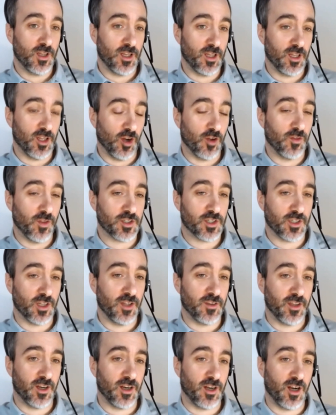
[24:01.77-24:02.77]

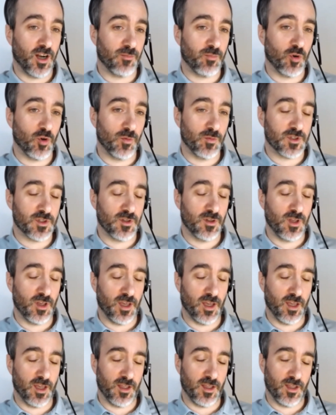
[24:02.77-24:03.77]
understand our problems
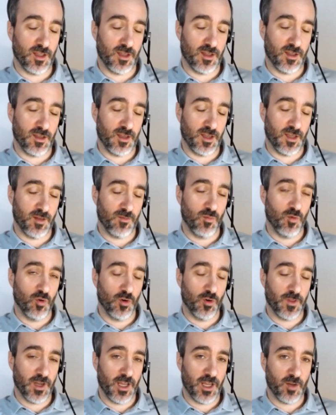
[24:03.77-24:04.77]
more
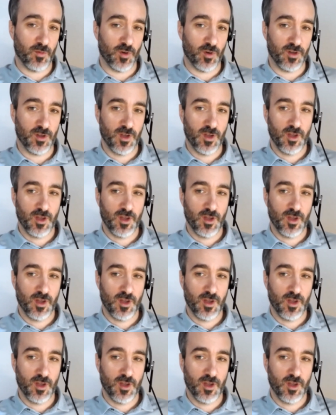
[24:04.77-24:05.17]
than anyone.